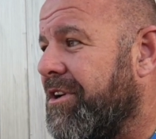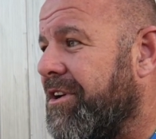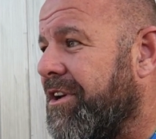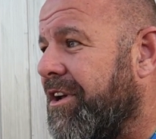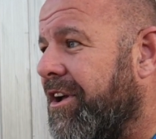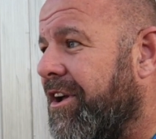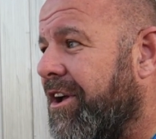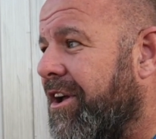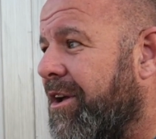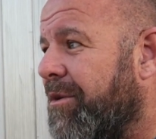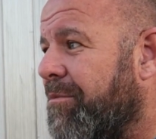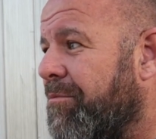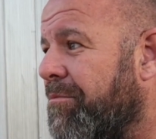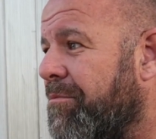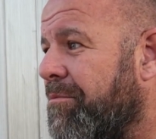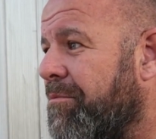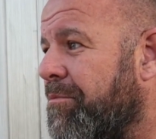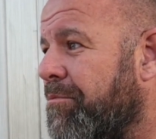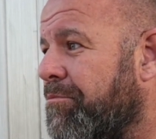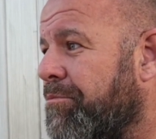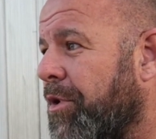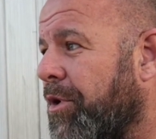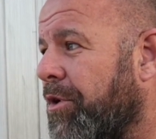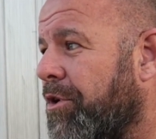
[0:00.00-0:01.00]

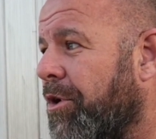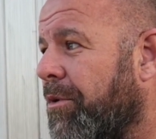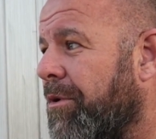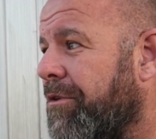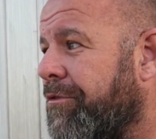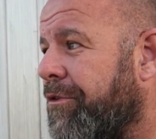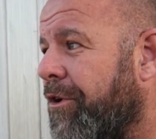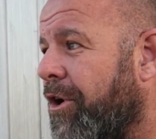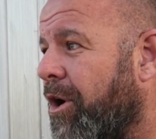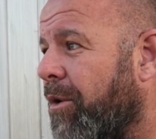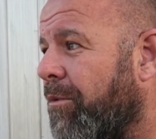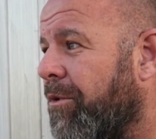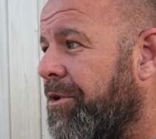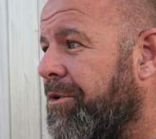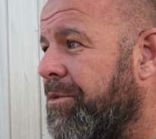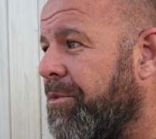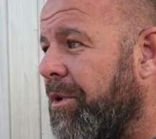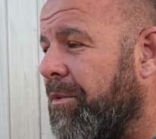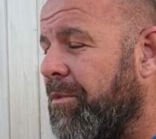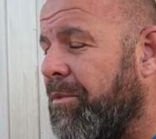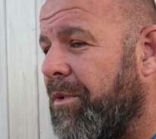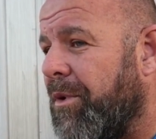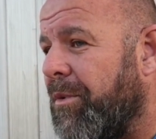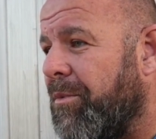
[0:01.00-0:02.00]
but going forward,
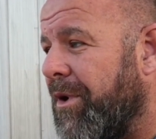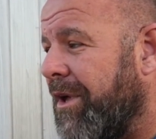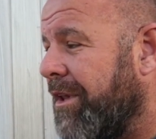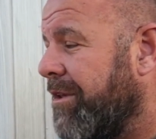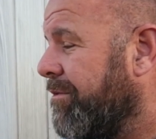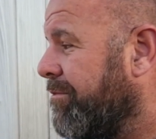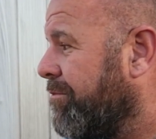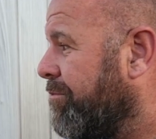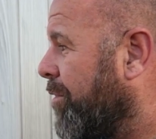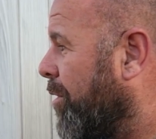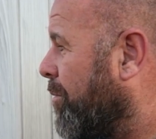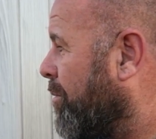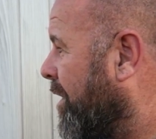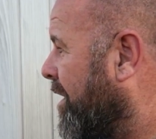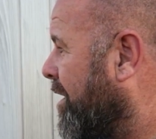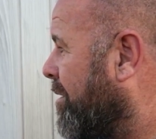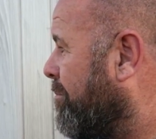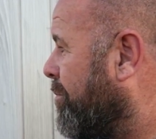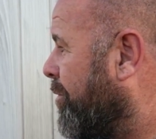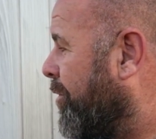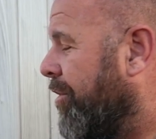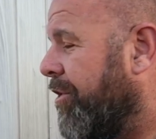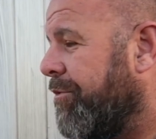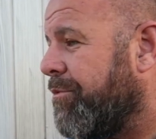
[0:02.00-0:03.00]
we will
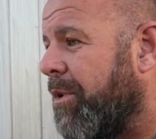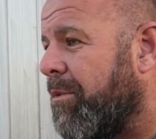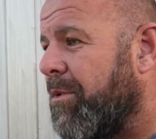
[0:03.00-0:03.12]
improve.